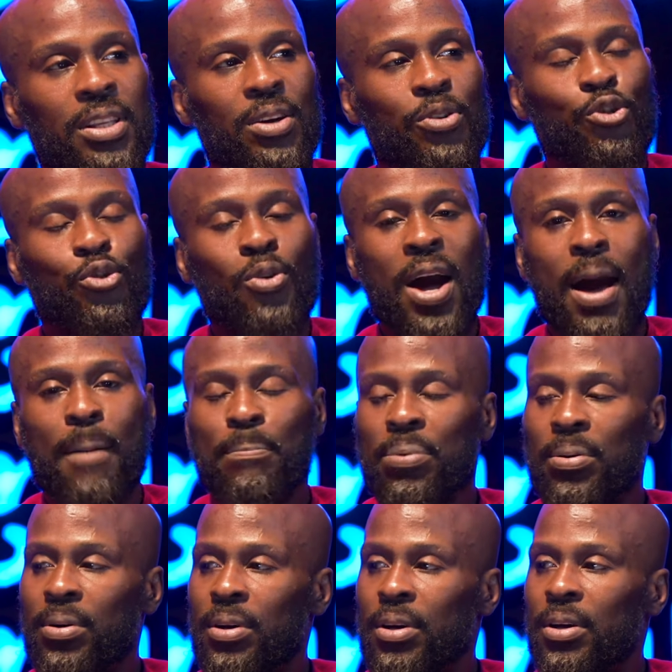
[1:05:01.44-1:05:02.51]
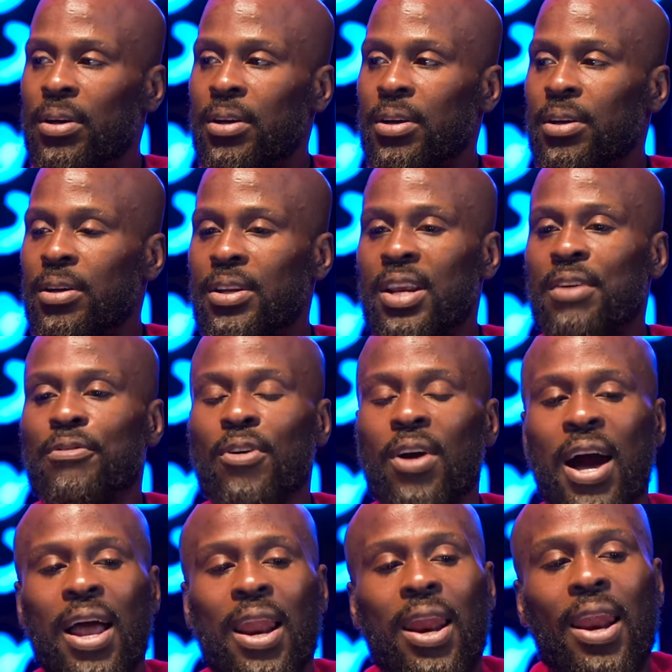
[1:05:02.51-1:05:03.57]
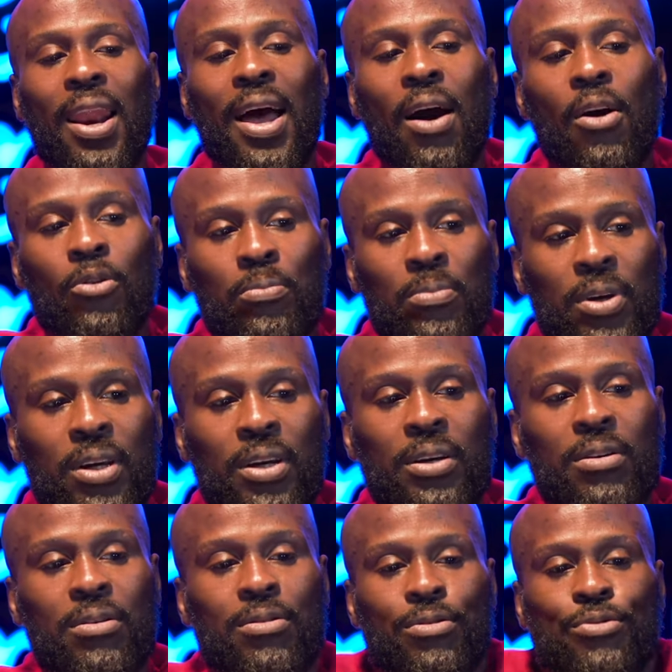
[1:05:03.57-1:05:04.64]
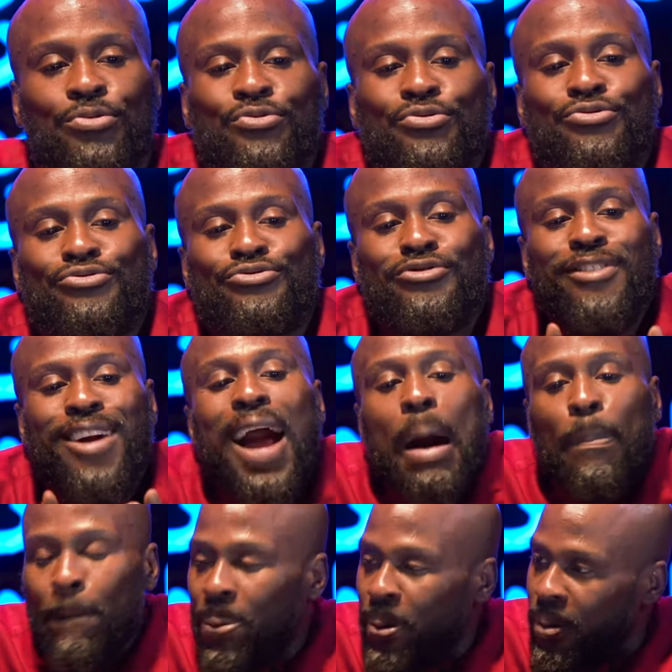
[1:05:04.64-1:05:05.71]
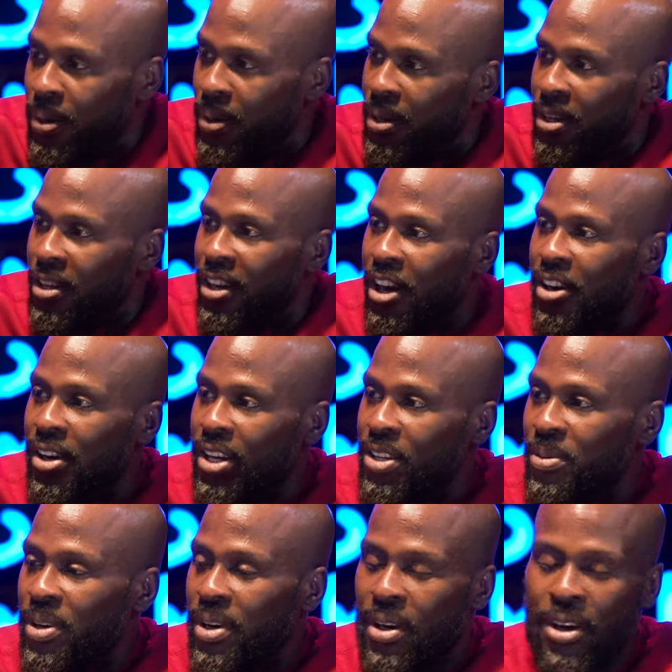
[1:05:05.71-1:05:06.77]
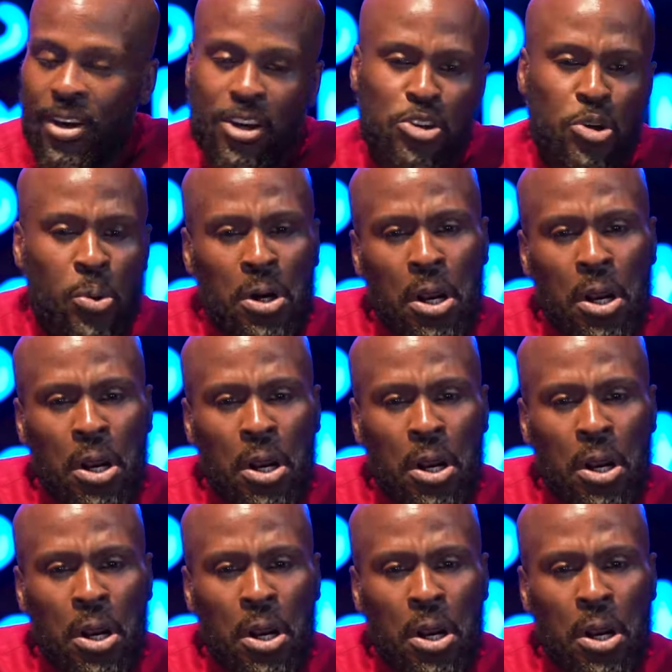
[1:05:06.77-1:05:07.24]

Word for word: the rap never allowed me rap. You guys mean? It's not